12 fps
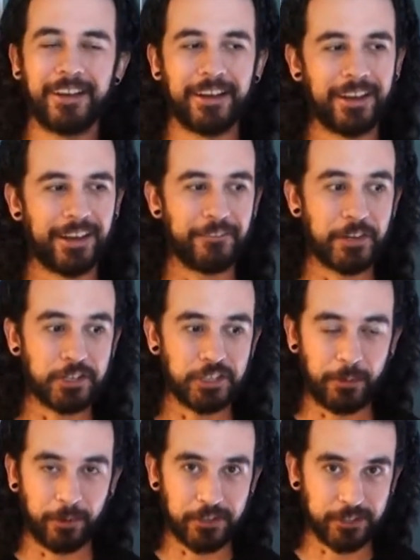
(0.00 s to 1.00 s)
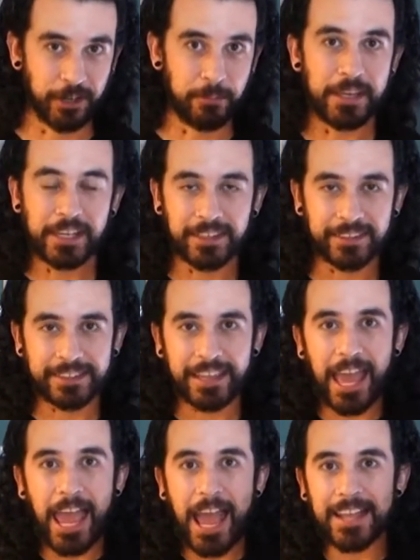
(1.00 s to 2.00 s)
Uh, eventually, I want to start making
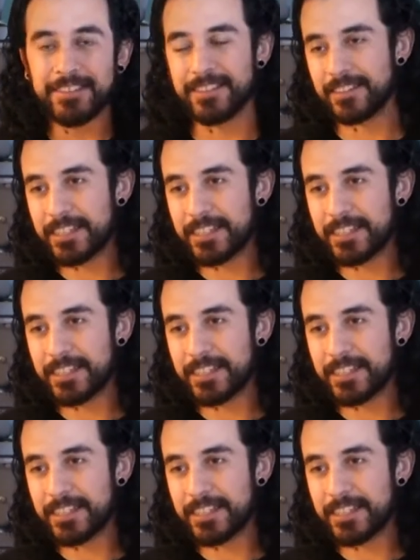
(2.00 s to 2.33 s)
hats and